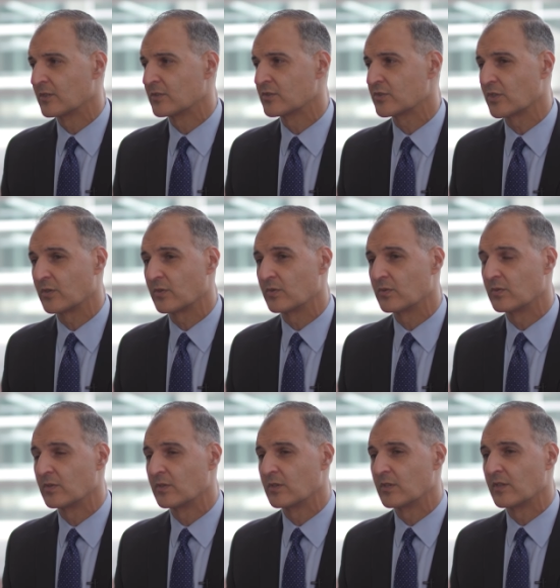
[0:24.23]
So,
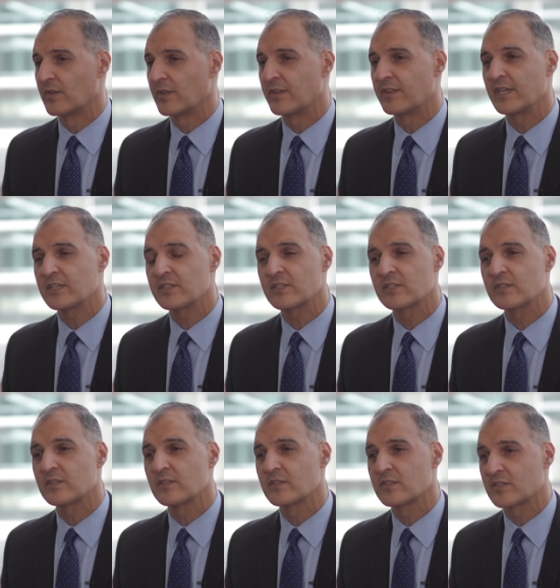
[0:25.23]

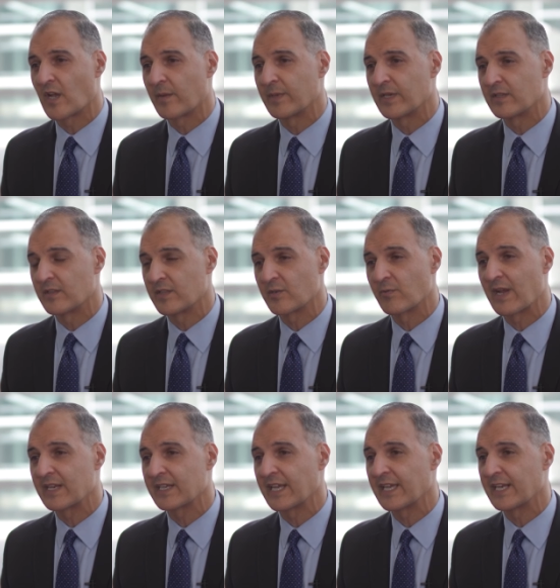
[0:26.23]
this summit, the
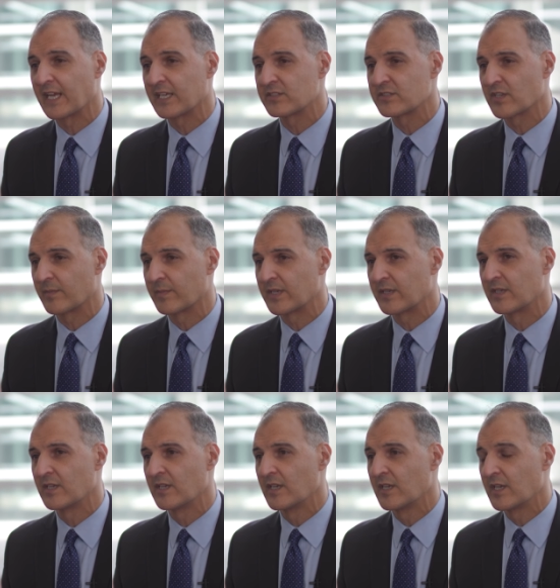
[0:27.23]
Eradicate Hate Summit,
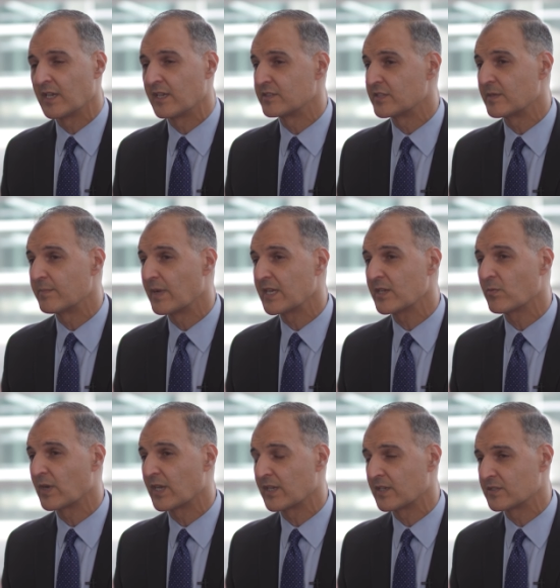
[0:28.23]
is in many
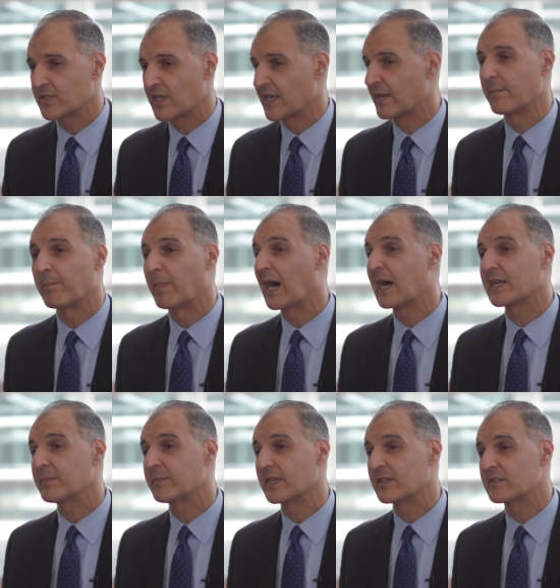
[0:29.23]
ways an
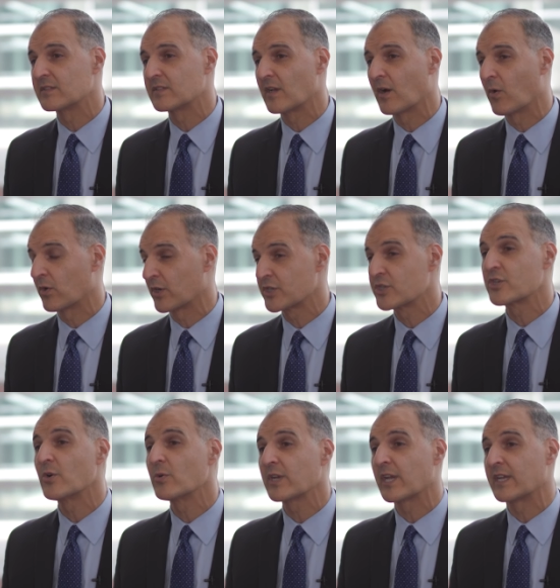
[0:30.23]
embodiment or a
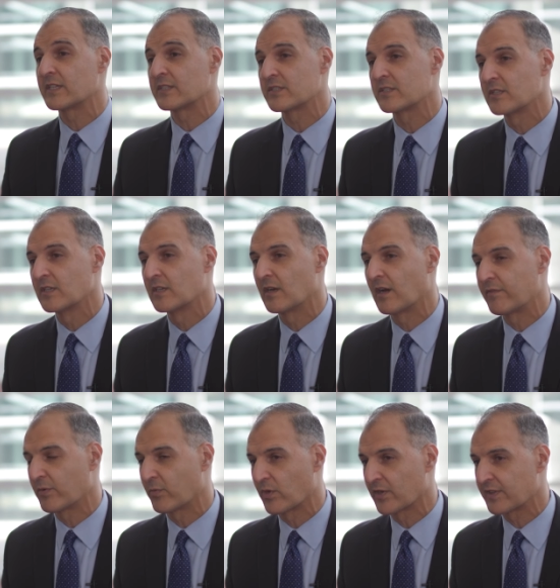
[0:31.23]
showcase
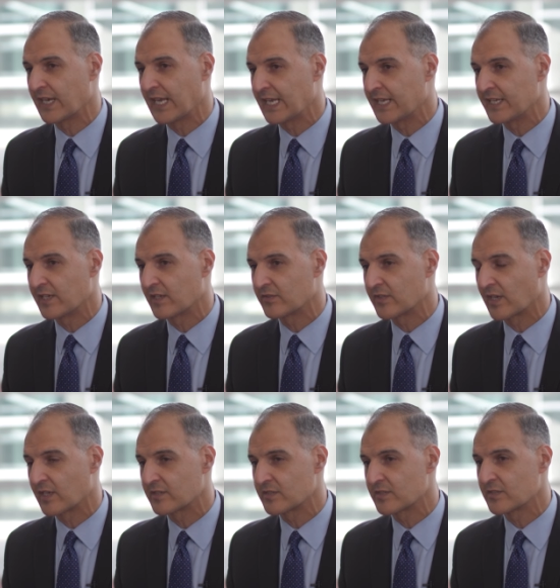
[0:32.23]
of the work that ADL
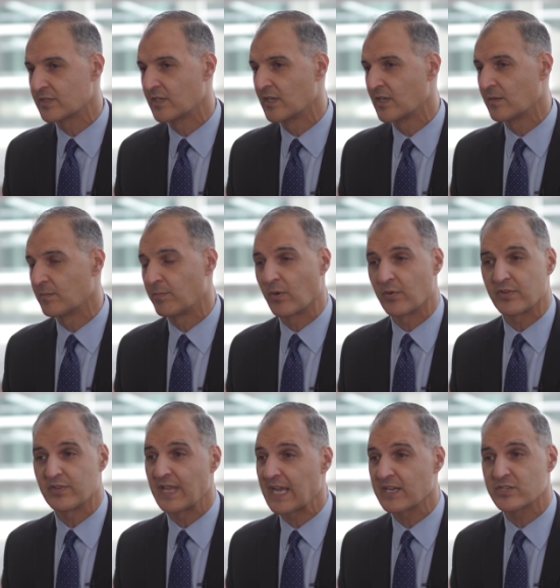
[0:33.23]
does
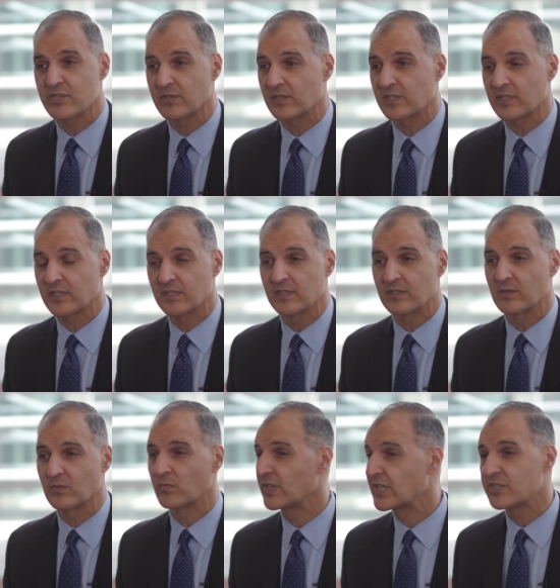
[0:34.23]
both nationally,
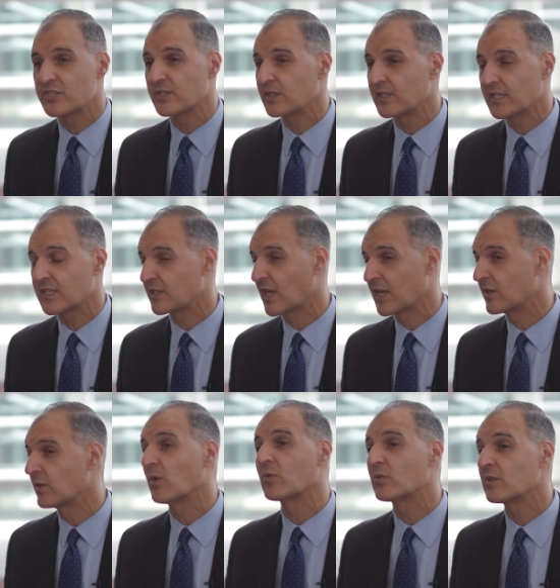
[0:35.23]
regionally, and,
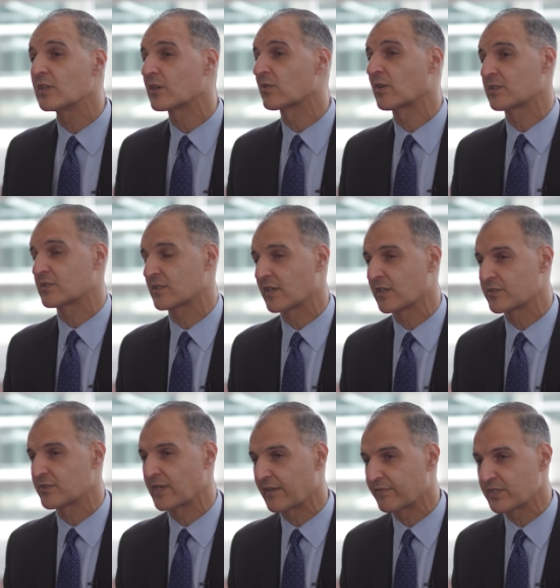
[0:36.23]
and locally across the
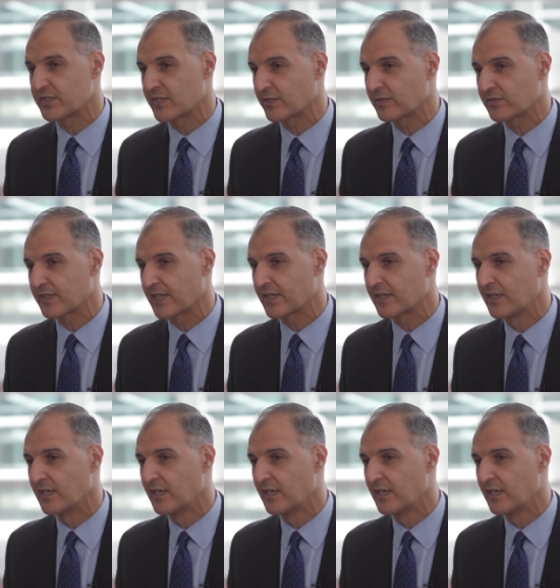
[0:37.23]
country every single day.